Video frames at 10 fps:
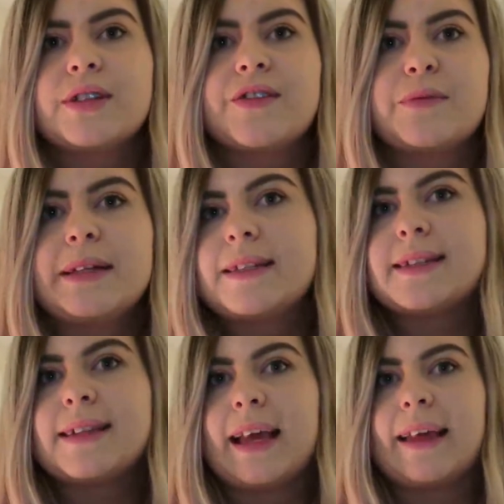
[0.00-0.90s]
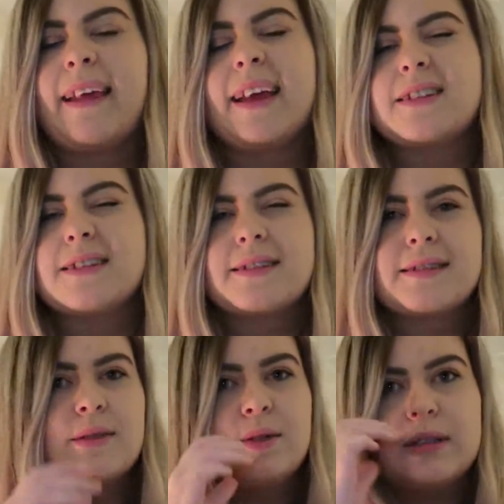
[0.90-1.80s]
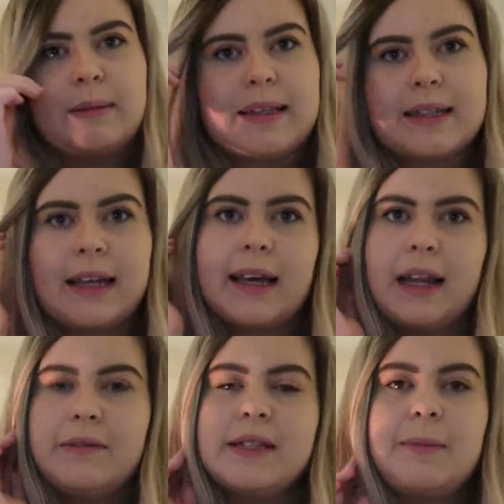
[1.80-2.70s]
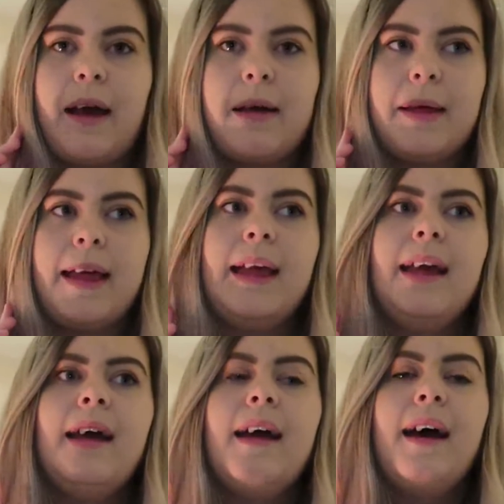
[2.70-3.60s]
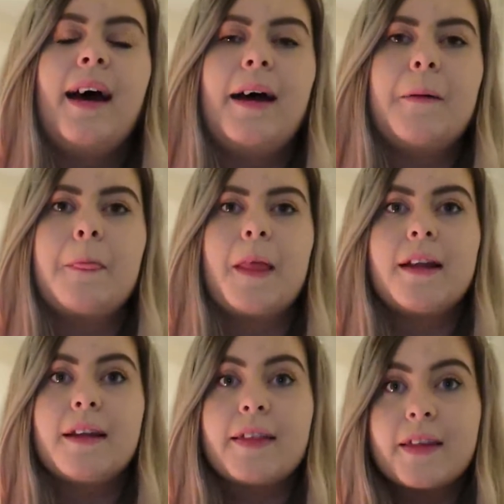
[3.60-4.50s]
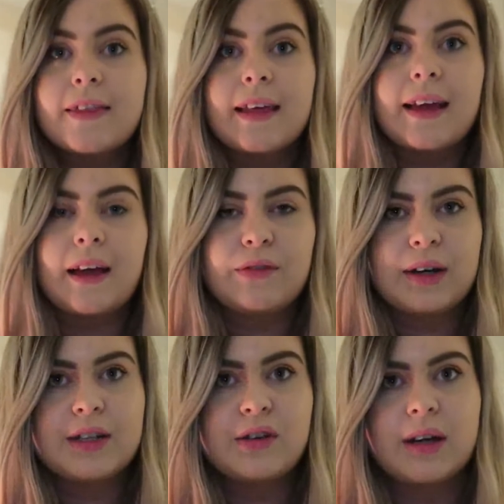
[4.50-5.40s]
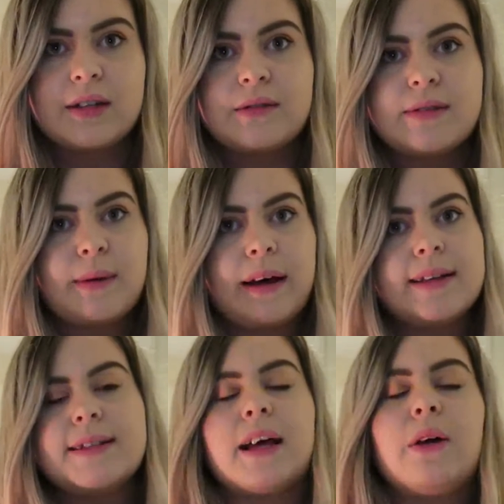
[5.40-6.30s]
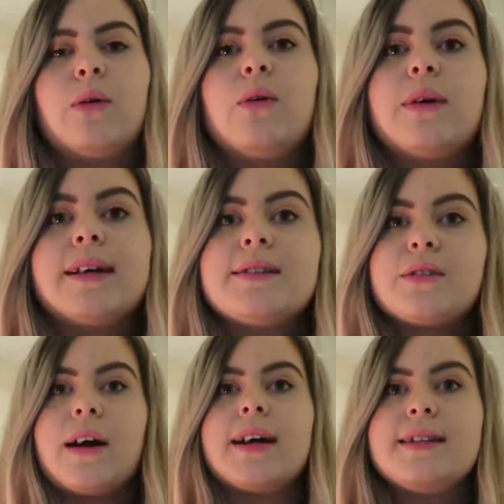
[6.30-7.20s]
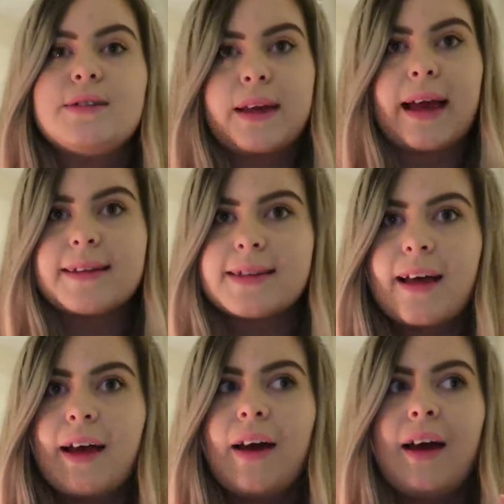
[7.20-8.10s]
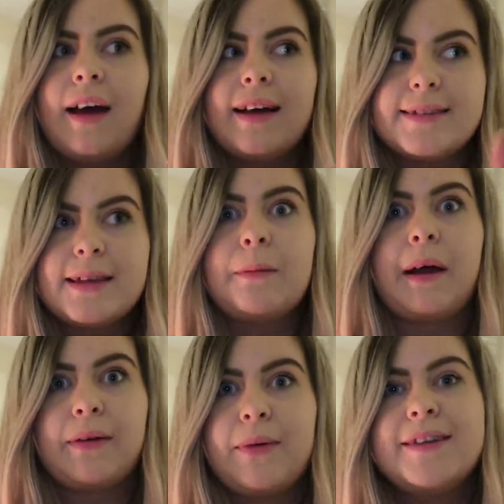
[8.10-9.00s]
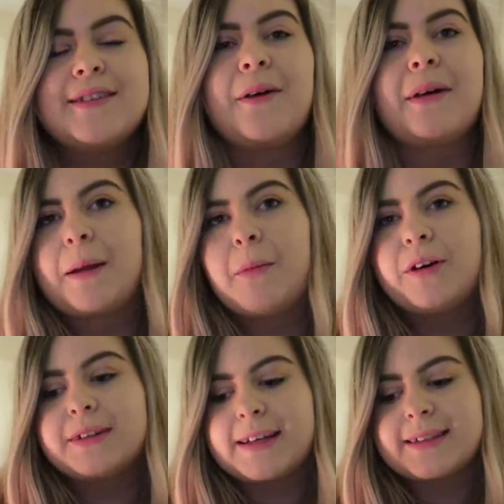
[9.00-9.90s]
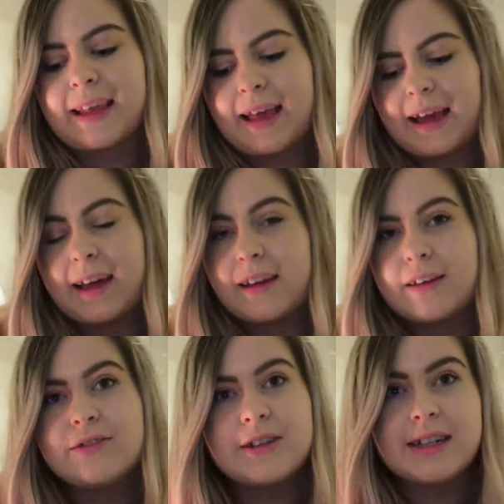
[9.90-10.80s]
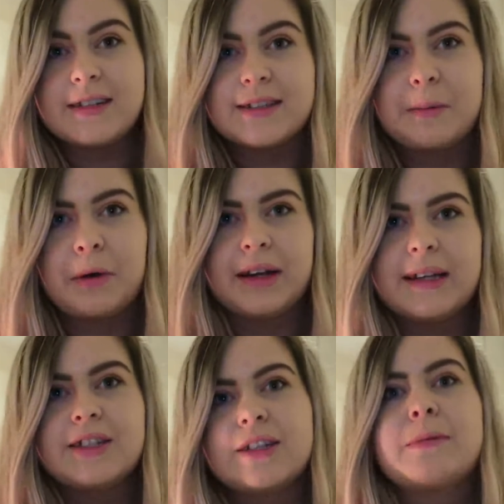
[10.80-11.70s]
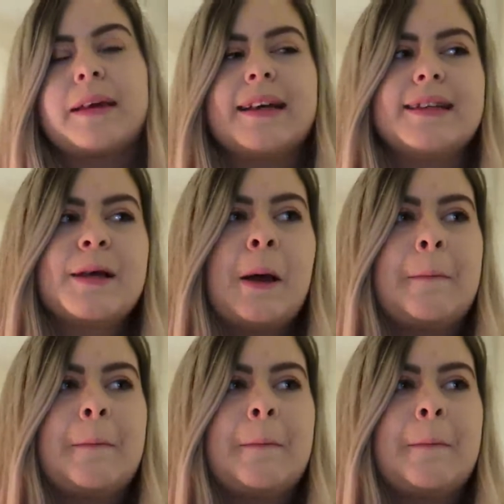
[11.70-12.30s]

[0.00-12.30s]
just for me to see, and they just automatically kind of inspire me. Another thing I really try and do as well is I always try to get a seat by the window when I'm hot desking, and I usually do, to be honest, just because